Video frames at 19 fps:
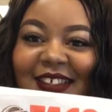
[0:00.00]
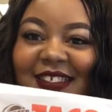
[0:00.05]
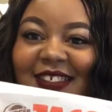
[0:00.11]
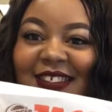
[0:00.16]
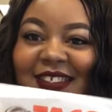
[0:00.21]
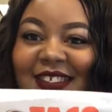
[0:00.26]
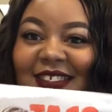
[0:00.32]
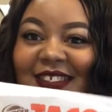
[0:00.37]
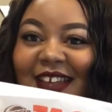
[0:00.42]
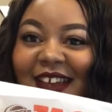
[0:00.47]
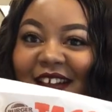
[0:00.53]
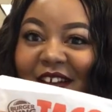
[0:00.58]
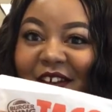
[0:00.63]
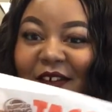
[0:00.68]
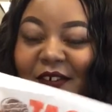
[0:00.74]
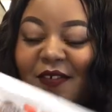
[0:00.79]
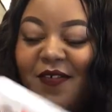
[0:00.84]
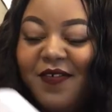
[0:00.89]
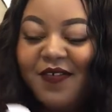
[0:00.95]
This is the
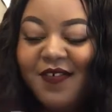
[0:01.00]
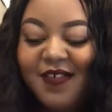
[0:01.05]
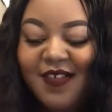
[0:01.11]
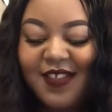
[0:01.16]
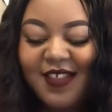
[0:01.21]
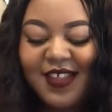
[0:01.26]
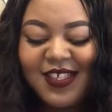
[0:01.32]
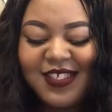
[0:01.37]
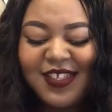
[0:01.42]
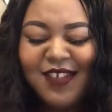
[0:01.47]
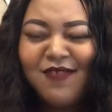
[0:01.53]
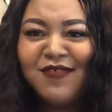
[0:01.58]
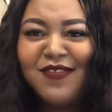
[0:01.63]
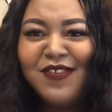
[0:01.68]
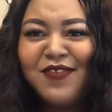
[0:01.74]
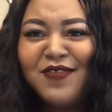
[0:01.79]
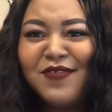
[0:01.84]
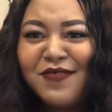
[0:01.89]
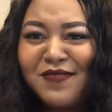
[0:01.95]
taco. It's a
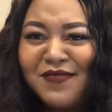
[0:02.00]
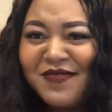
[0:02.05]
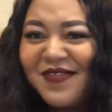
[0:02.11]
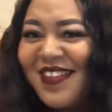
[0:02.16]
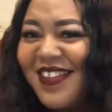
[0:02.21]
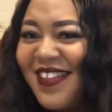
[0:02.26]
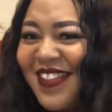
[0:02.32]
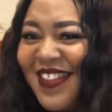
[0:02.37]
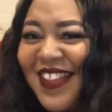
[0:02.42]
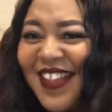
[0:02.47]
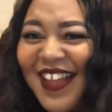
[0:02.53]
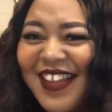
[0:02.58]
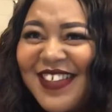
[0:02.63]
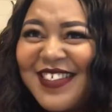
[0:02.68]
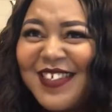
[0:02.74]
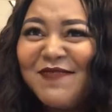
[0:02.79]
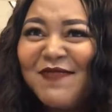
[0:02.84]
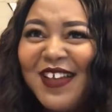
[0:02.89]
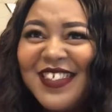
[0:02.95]
little,
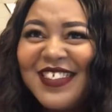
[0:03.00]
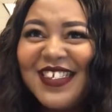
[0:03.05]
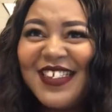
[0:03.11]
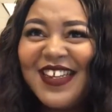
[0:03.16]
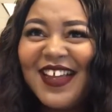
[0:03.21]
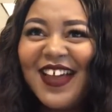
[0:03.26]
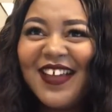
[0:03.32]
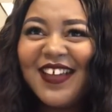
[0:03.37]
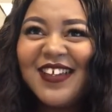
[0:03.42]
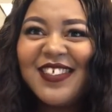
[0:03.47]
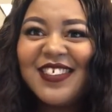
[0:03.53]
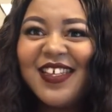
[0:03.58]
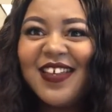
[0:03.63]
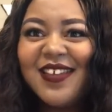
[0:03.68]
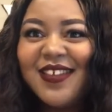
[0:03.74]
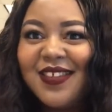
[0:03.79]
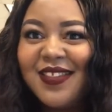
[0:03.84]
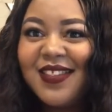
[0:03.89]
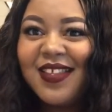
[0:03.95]
I think that's a dollar. It's
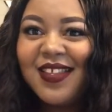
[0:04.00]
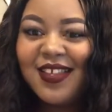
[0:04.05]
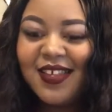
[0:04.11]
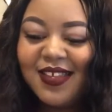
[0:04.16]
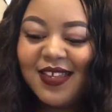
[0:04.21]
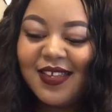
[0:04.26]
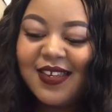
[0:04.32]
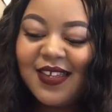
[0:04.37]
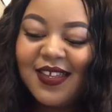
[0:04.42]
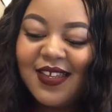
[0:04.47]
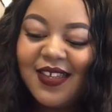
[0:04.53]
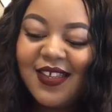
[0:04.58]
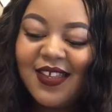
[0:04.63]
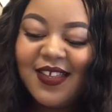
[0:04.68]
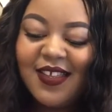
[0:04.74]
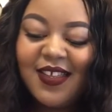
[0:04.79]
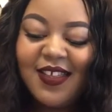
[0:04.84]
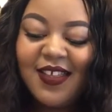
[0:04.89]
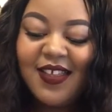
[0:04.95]
hella thin.
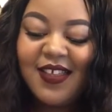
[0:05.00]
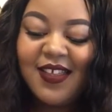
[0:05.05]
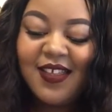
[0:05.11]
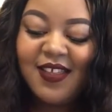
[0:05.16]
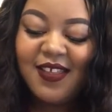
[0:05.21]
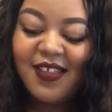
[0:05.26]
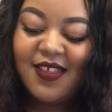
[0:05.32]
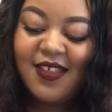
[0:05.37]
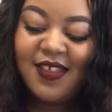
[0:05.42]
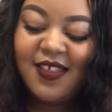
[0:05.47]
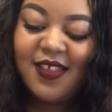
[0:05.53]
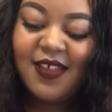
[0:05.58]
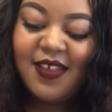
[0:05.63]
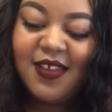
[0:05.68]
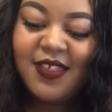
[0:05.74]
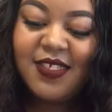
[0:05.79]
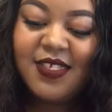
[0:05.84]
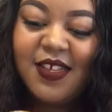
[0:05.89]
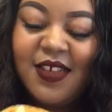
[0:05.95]

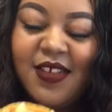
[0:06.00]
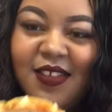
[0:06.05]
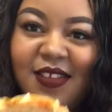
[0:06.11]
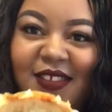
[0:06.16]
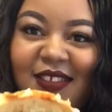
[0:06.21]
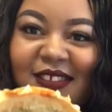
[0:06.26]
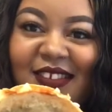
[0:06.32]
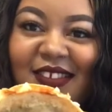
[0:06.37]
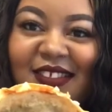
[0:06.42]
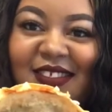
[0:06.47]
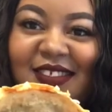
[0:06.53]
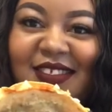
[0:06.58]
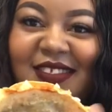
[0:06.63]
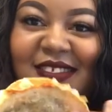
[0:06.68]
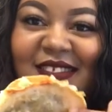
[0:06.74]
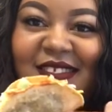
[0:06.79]
That's how it looks.